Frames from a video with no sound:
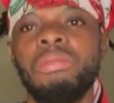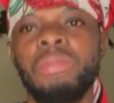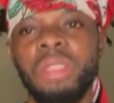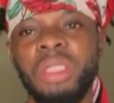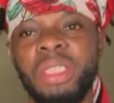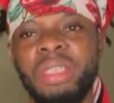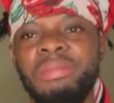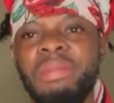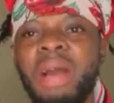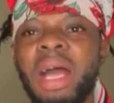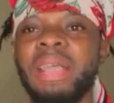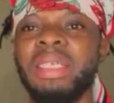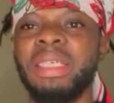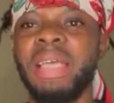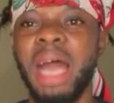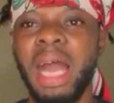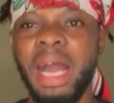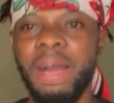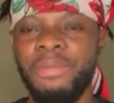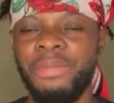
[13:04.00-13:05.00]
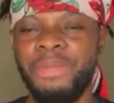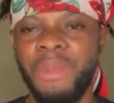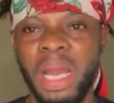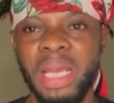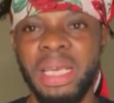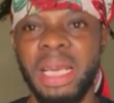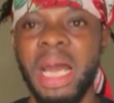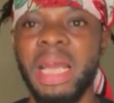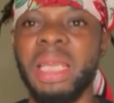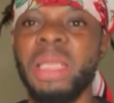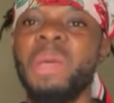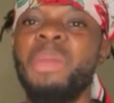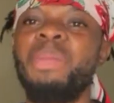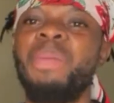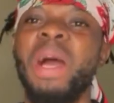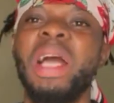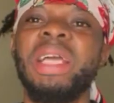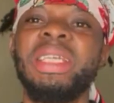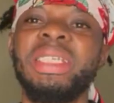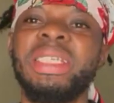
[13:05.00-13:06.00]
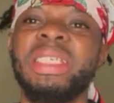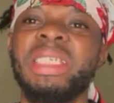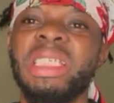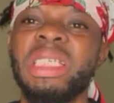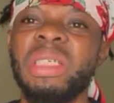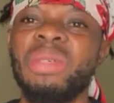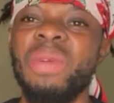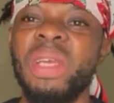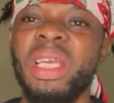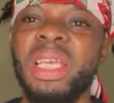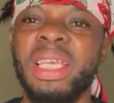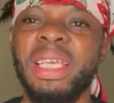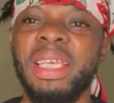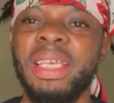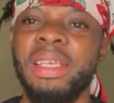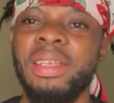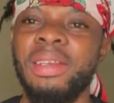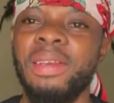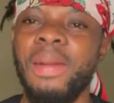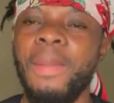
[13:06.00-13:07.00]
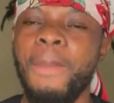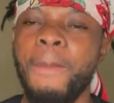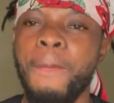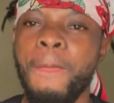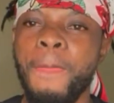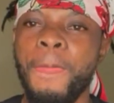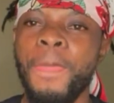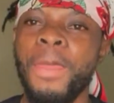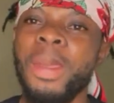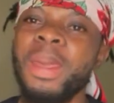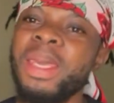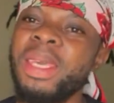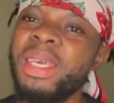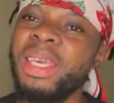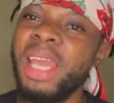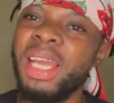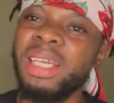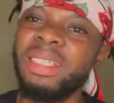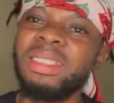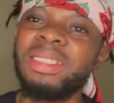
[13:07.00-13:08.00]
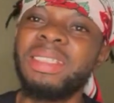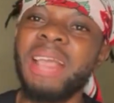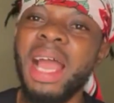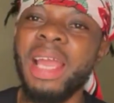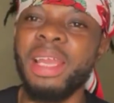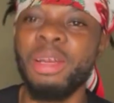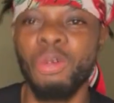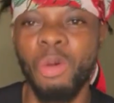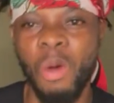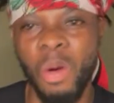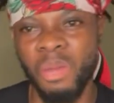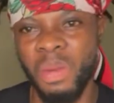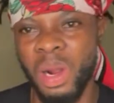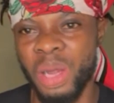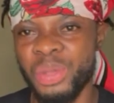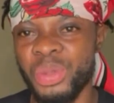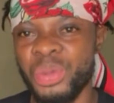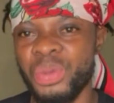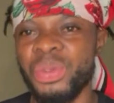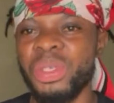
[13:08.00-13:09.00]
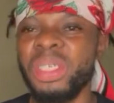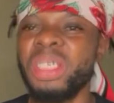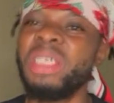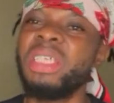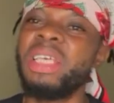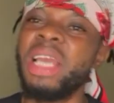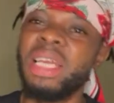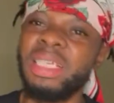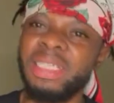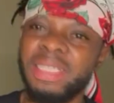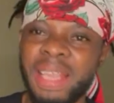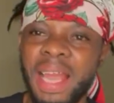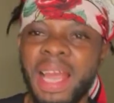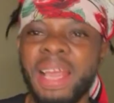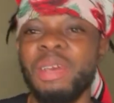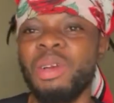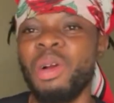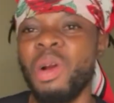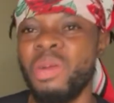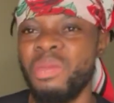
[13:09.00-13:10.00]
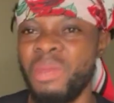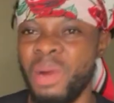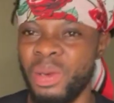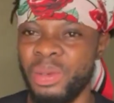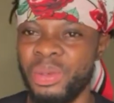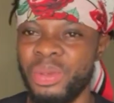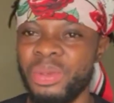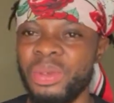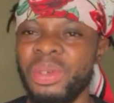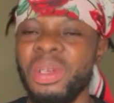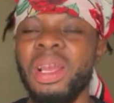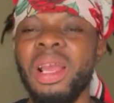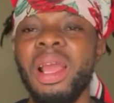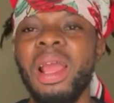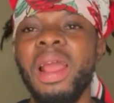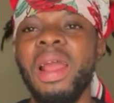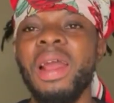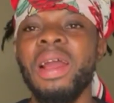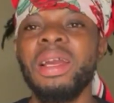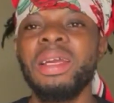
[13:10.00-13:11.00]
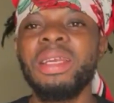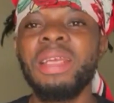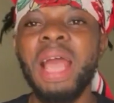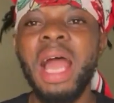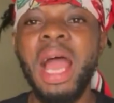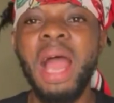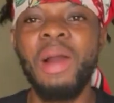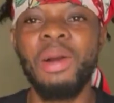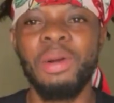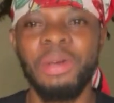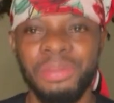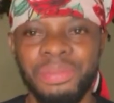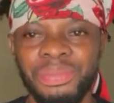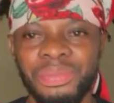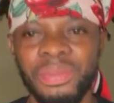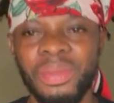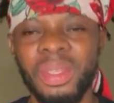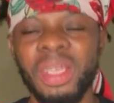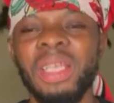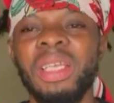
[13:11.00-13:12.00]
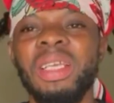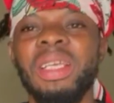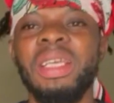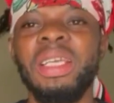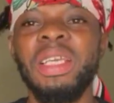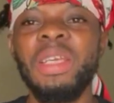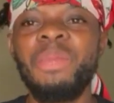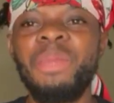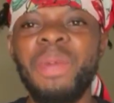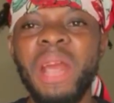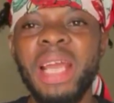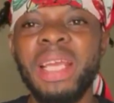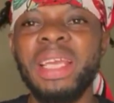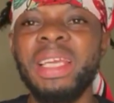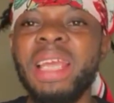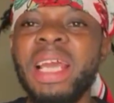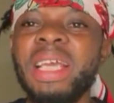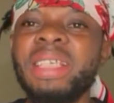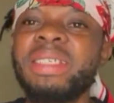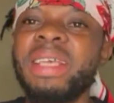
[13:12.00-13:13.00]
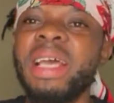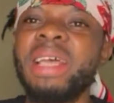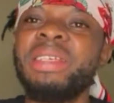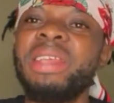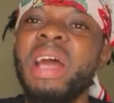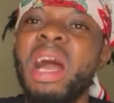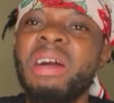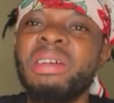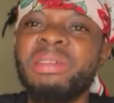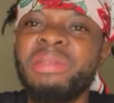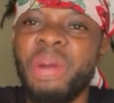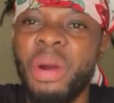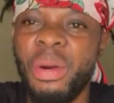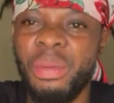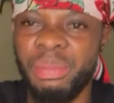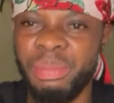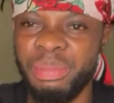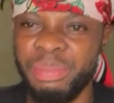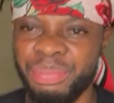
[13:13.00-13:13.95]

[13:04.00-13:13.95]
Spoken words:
the man that finally find his way in. He enter, he come out. He enter, he come out. Now, impregnation don't come.